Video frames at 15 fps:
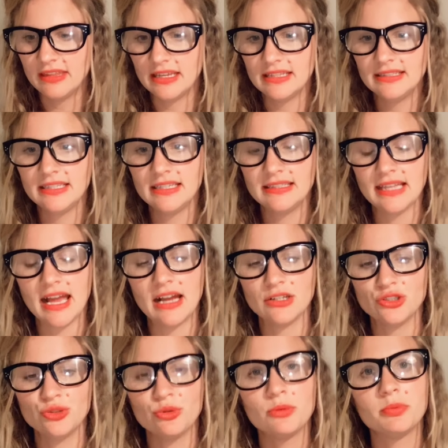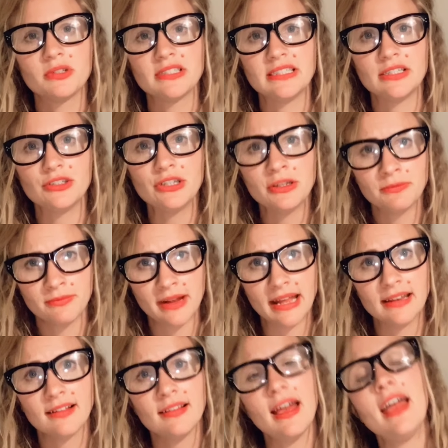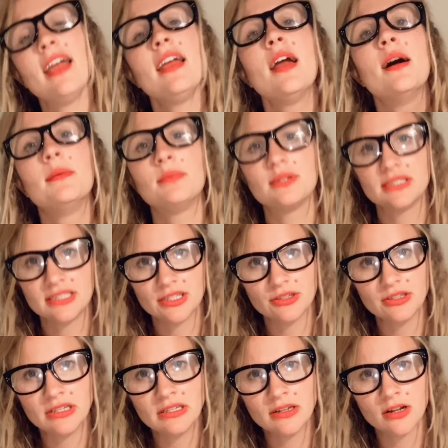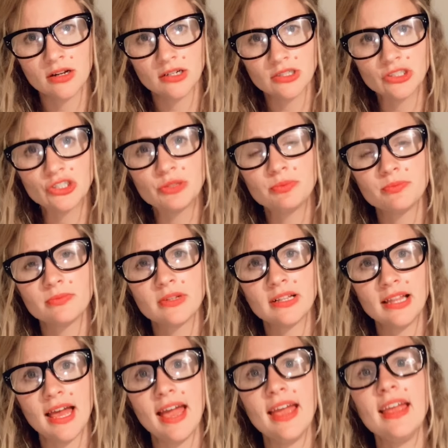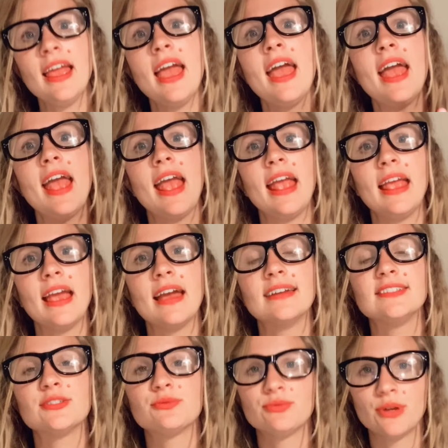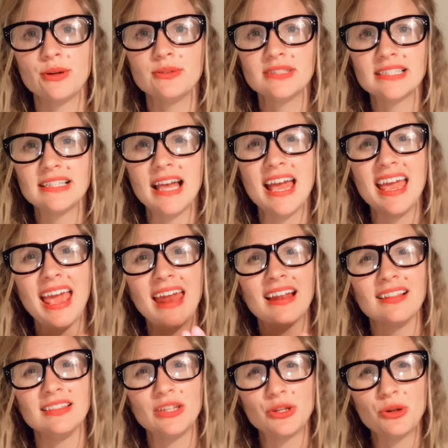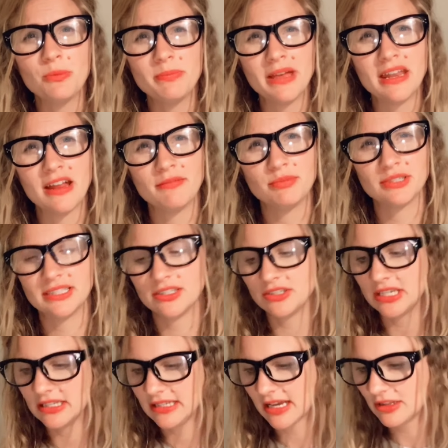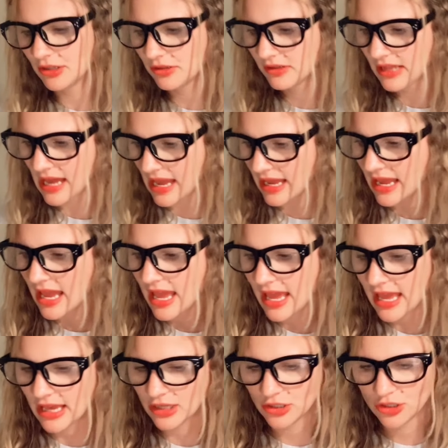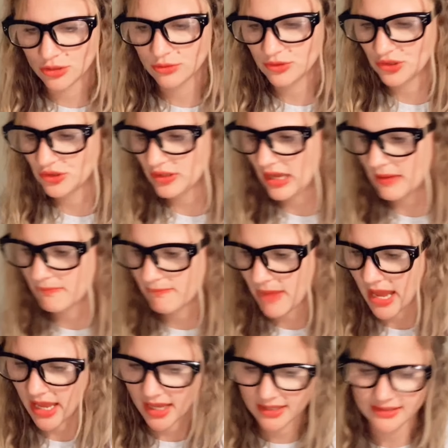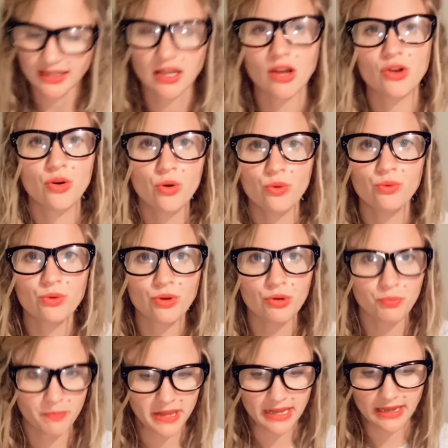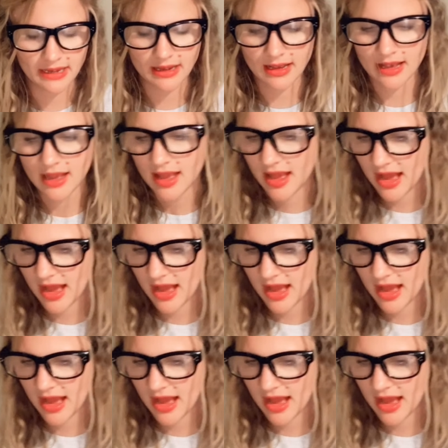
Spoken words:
This is actual Brazilian red clay, Brazilian orange clay, and rose clay, and a little bit of Brazilian yellow clay. It usually makes like a coral pink.